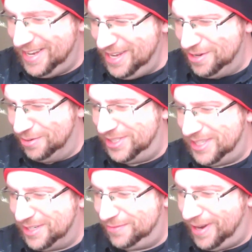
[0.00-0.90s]
Ew,
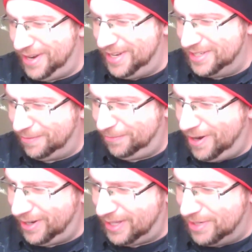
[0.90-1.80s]
says Fauna as a
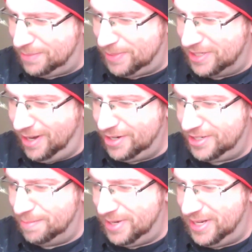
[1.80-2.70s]
frog that must be as
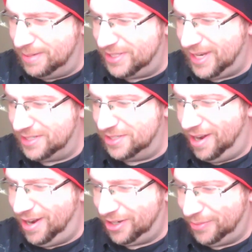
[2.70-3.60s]
large as a medium sized
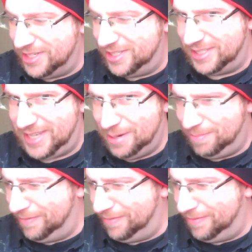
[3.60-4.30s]
dog raises his head